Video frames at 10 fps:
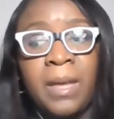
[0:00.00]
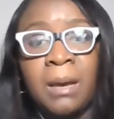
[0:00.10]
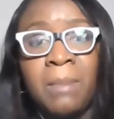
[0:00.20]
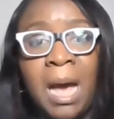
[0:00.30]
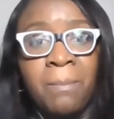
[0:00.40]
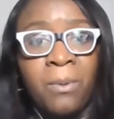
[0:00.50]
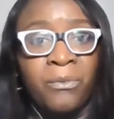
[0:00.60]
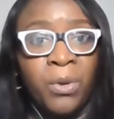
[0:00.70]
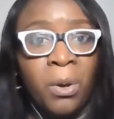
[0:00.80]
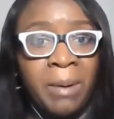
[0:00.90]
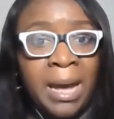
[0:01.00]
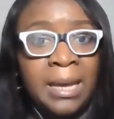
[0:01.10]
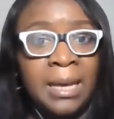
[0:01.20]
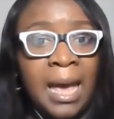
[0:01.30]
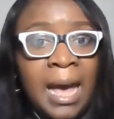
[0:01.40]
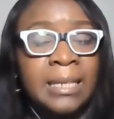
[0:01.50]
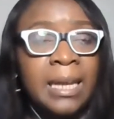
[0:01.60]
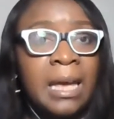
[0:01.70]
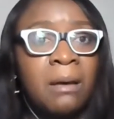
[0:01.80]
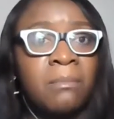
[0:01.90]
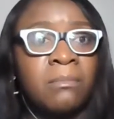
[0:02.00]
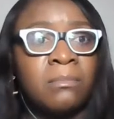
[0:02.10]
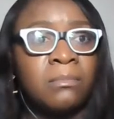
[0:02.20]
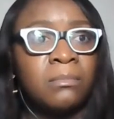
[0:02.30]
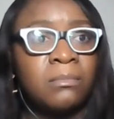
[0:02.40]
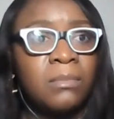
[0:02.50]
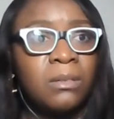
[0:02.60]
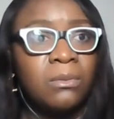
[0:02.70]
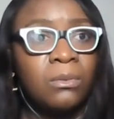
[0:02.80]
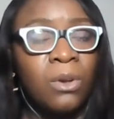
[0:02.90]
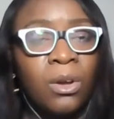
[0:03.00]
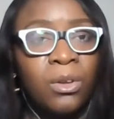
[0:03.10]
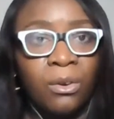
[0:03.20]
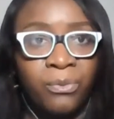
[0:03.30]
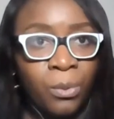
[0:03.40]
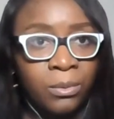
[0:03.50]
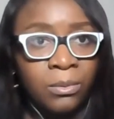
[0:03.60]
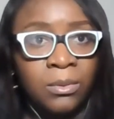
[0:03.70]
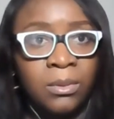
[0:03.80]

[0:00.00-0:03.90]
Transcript: app of your bank and lock your phone.